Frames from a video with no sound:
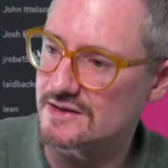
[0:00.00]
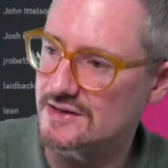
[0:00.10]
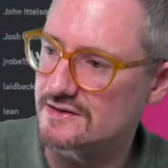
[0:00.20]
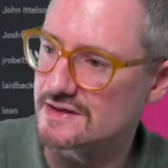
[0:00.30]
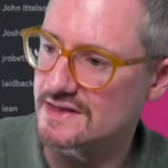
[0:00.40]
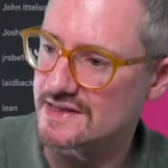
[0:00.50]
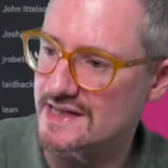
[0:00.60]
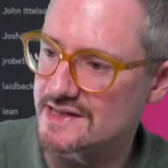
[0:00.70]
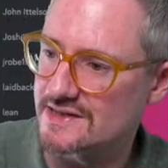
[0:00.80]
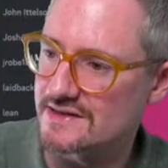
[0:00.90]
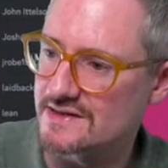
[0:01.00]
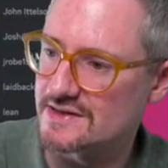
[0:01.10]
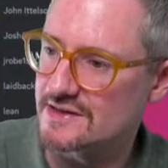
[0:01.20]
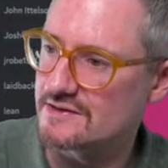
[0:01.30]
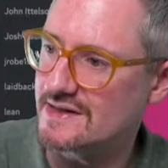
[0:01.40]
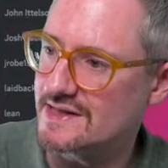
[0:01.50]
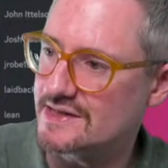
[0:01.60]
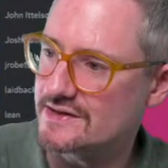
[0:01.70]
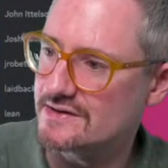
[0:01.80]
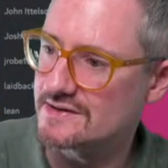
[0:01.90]
shoot suggestions, shoot
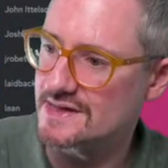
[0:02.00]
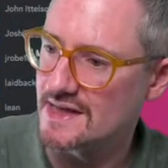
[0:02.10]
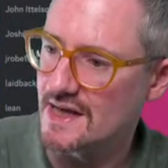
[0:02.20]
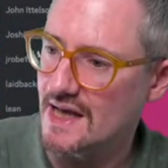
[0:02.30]
issues,